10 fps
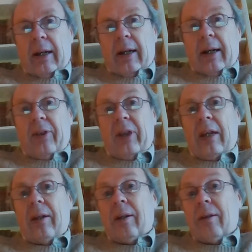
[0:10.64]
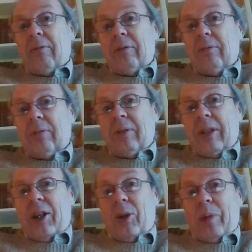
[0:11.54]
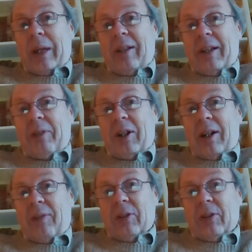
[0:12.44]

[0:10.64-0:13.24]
I think, you know, we live in awful